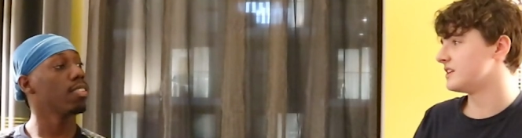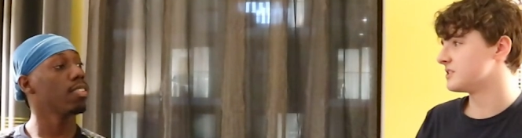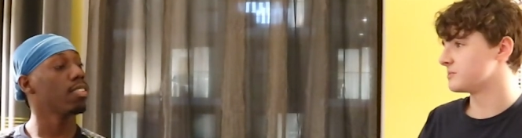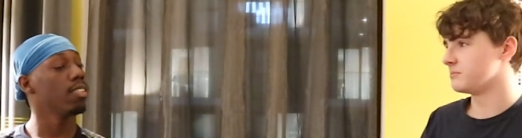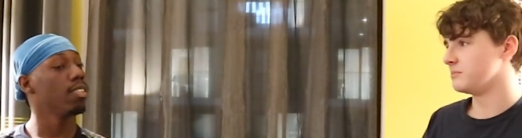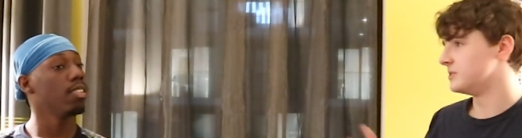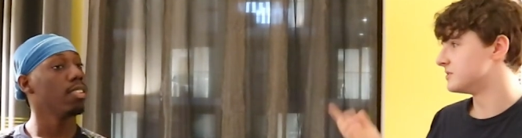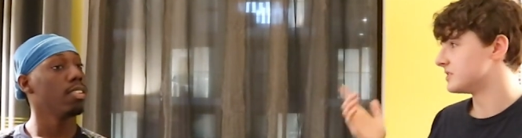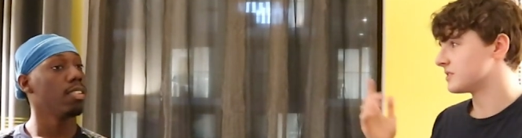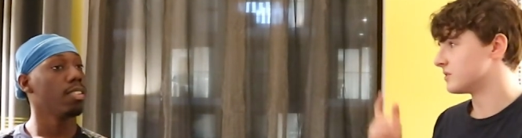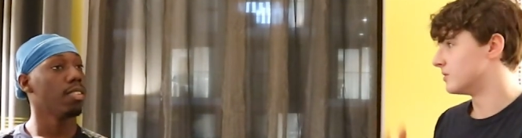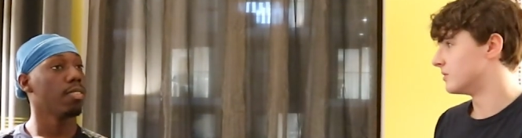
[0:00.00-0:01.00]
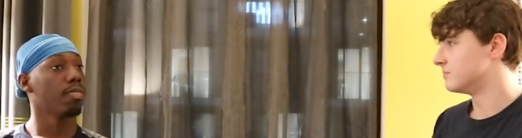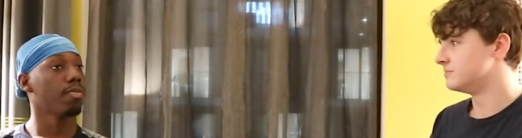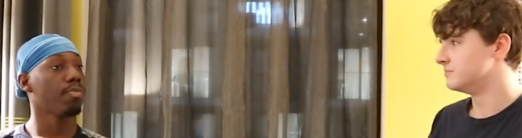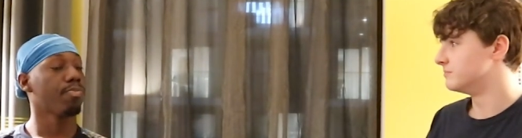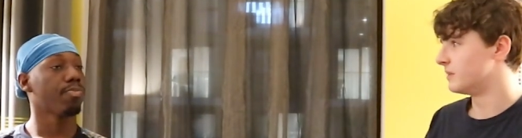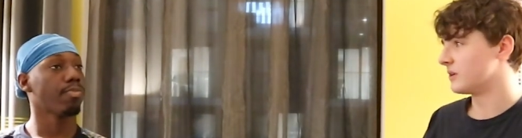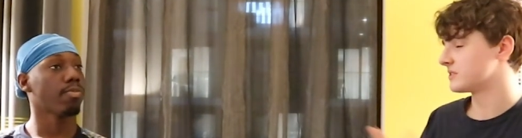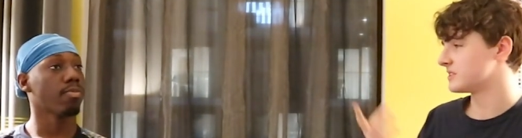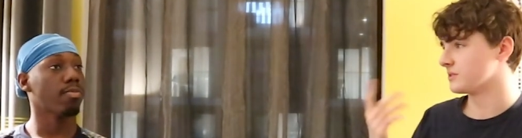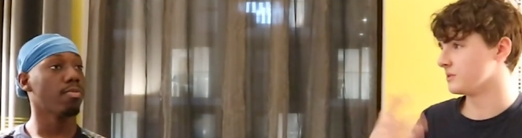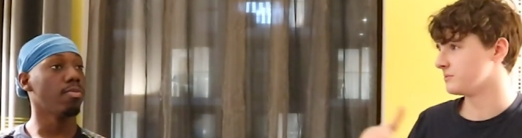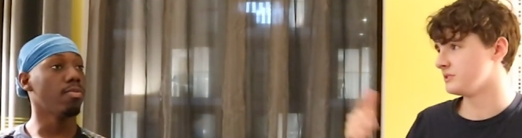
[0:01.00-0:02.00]
Speaker 1: years with music or boxing
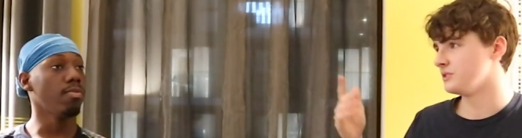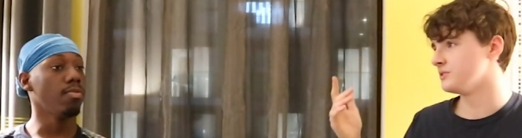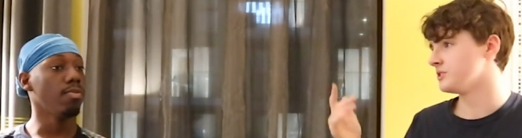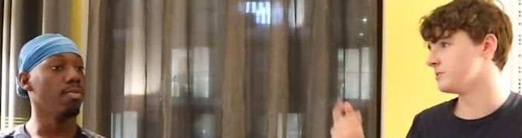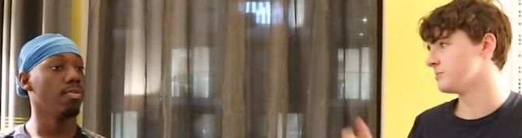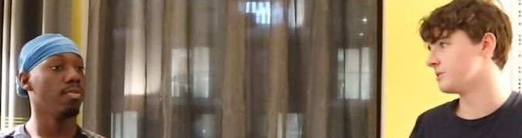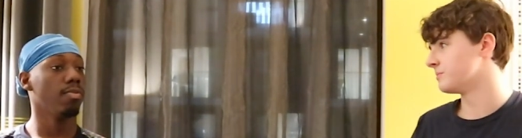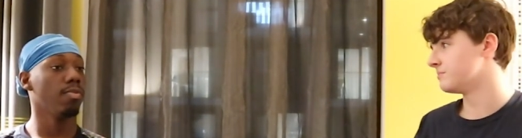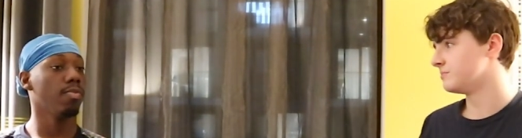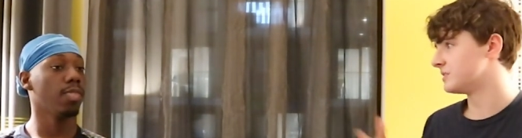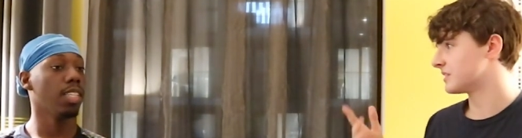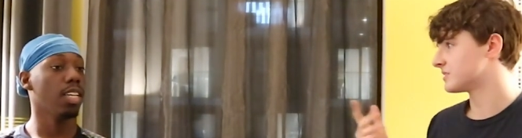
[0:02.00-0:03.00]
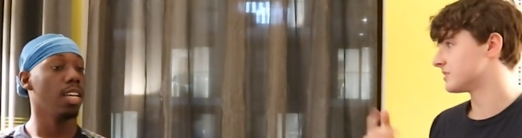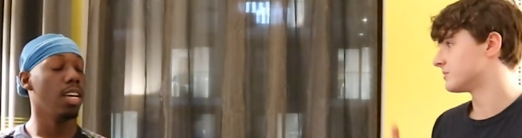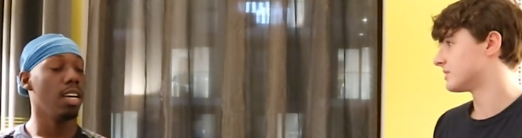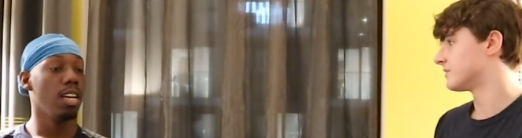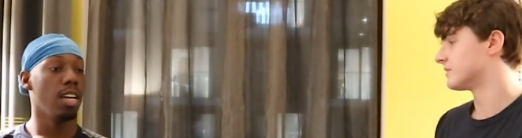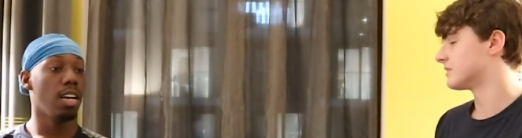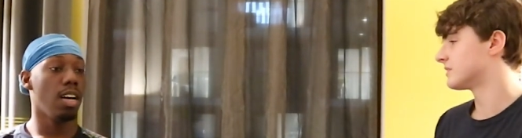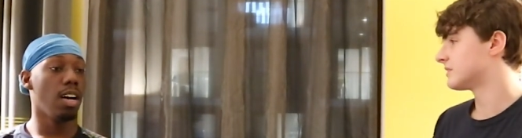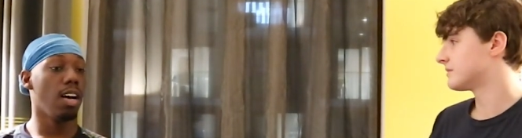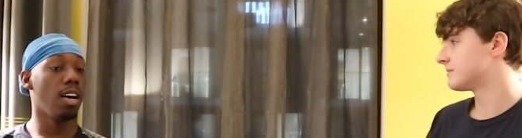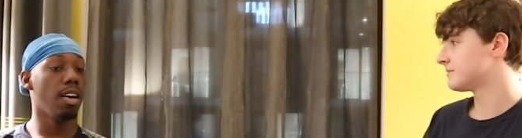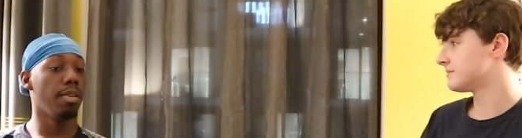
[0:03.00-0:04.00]
or YouTube or TikTok or whatever?
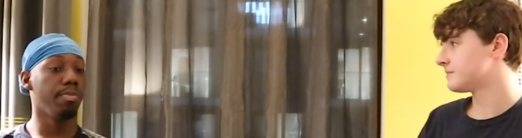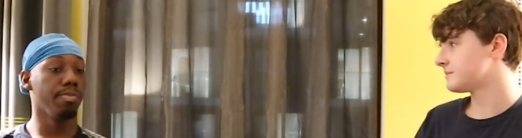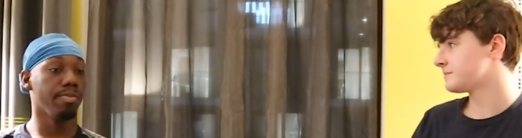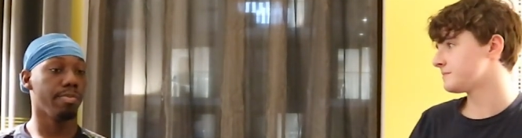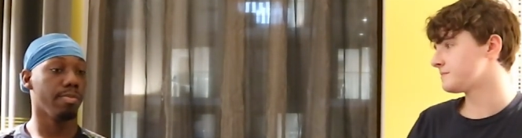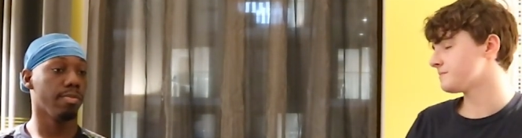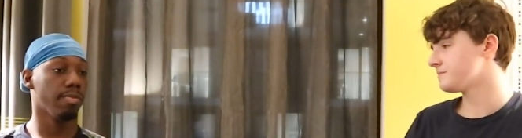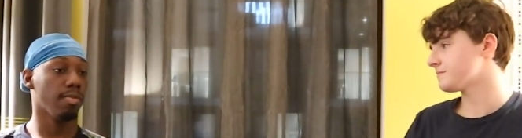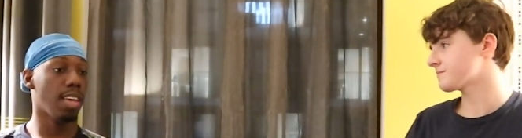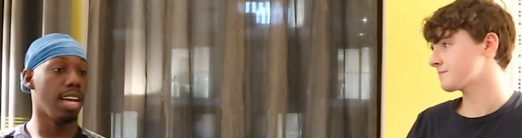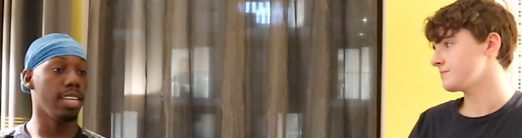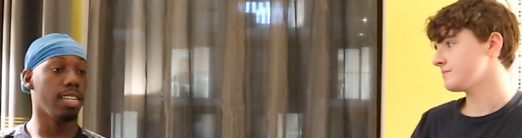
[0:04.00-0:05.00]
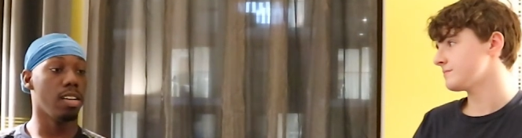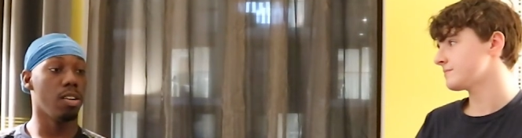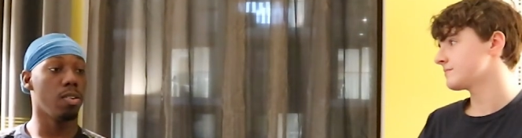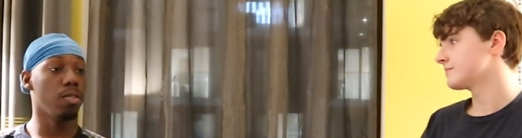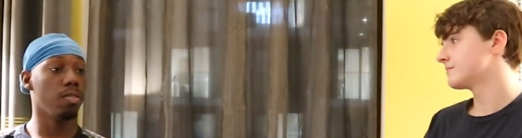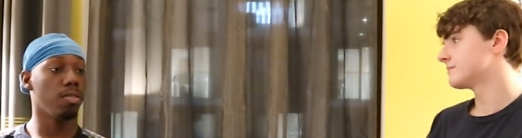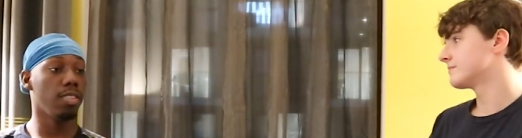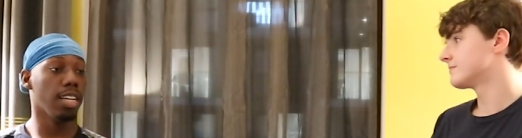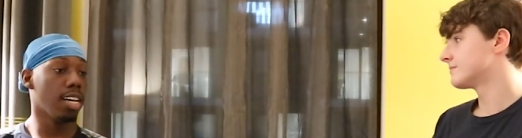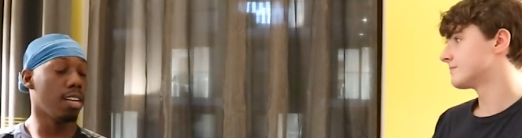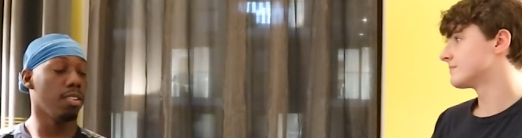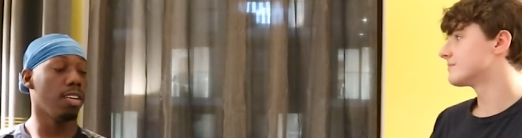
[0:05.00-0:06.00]
Um, I don't like
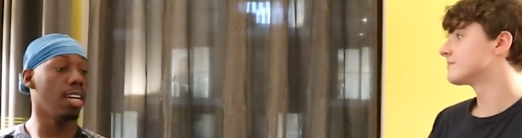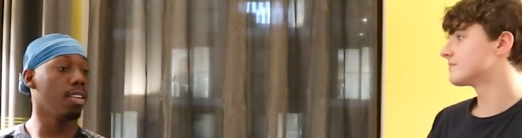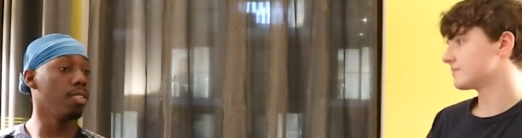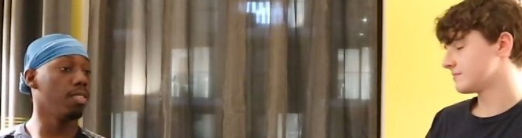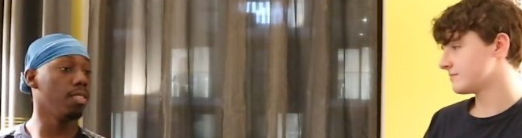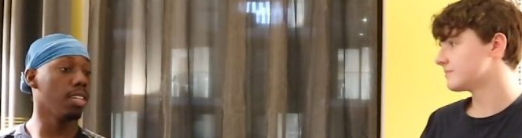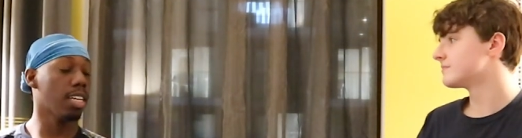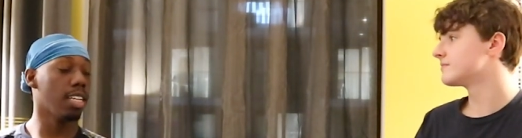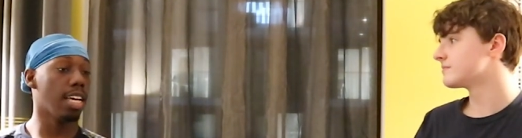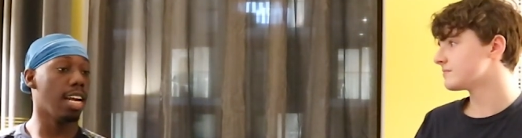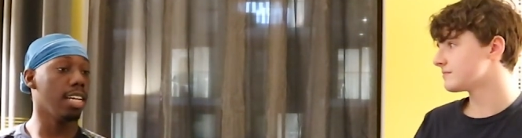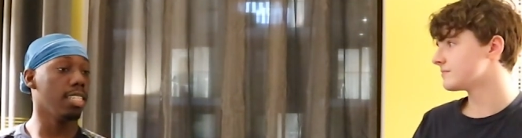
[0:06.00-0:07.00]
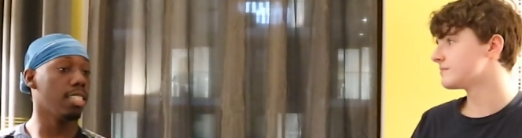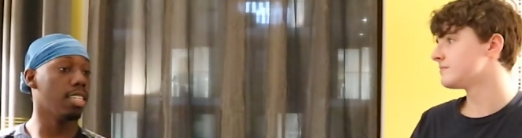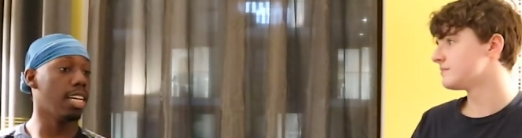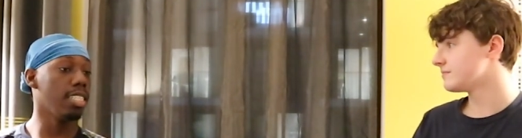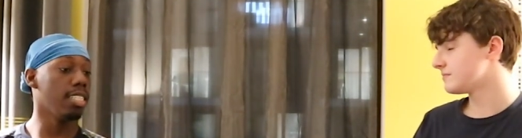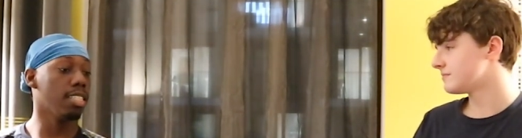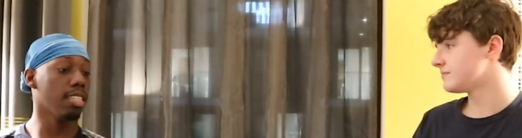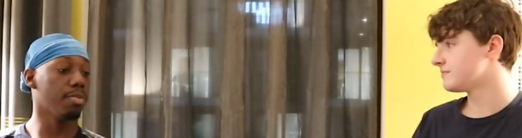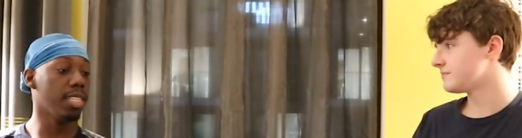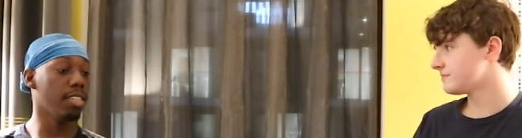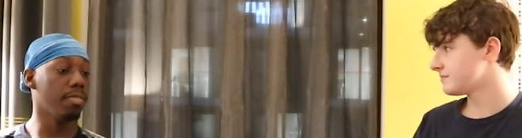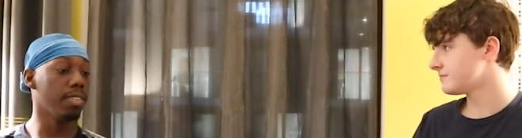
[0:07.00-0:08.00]
I
Speaker 2: don't I don't look at that. I just I just look at
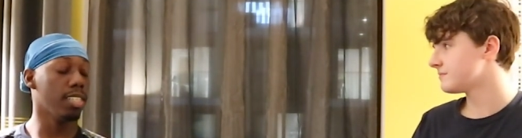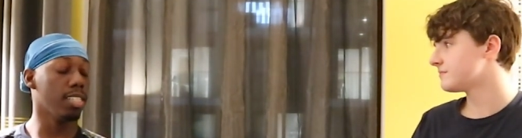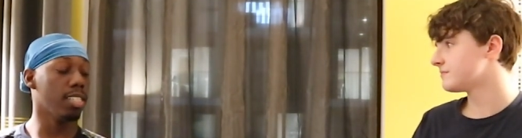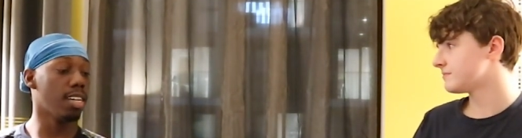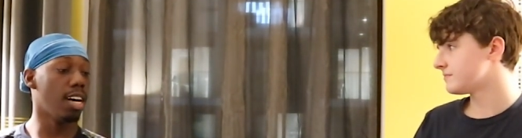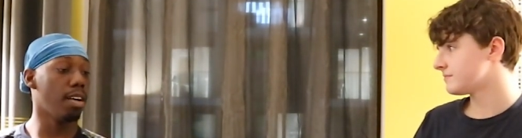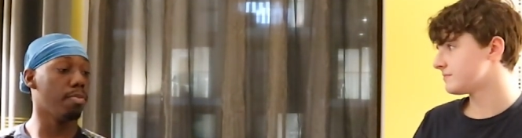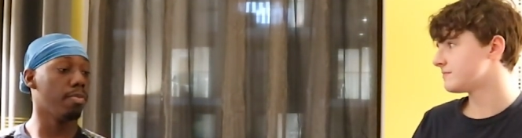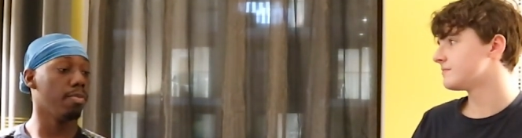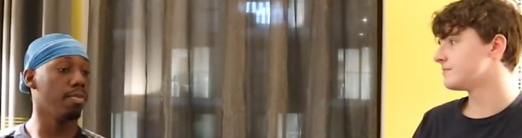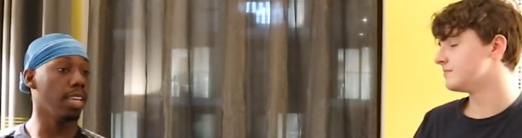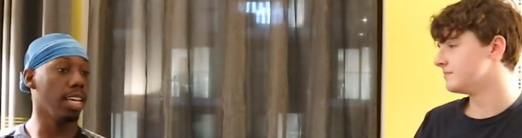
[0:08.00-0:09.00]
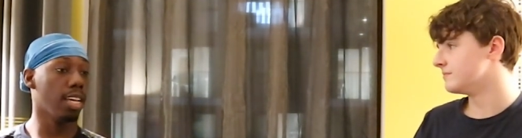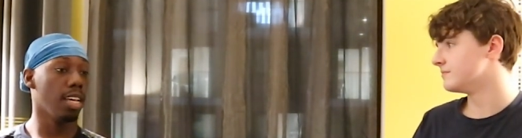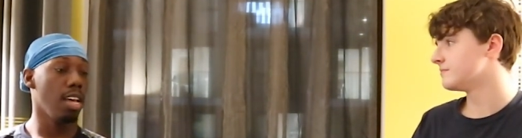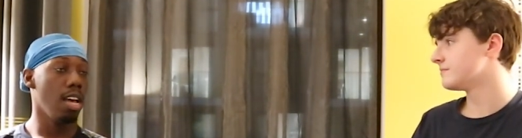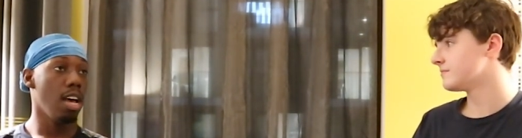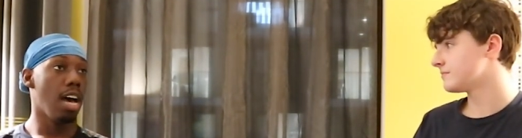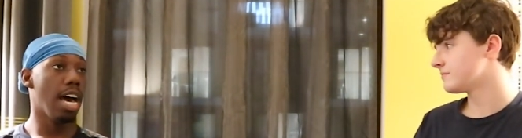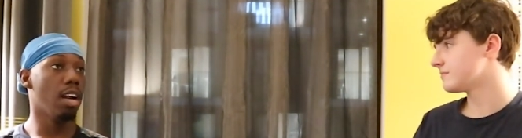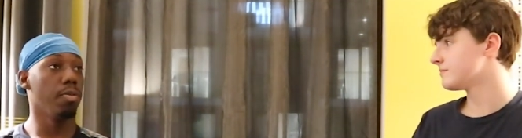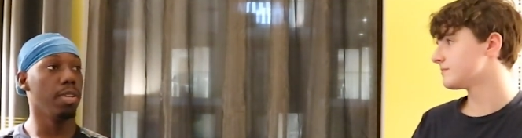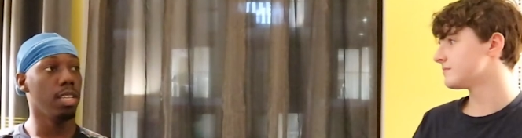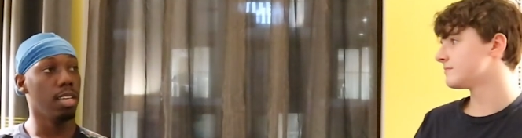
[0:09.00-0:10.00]
myself at the top. Like mm. I
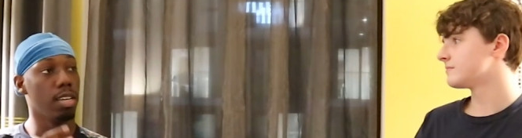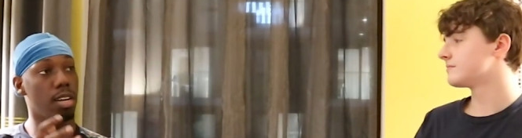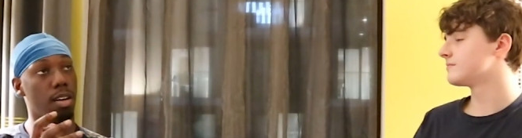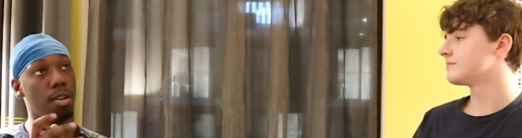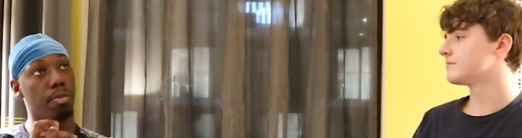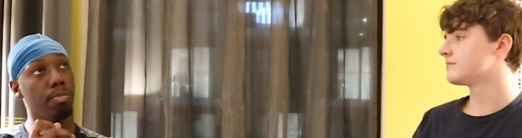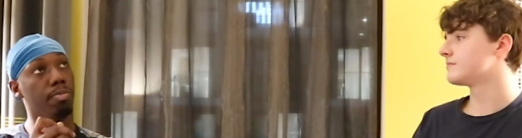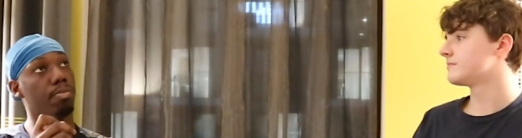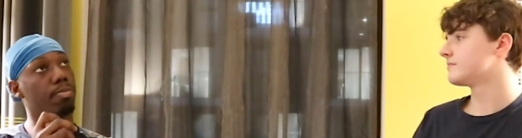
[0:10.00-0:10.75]
don't really um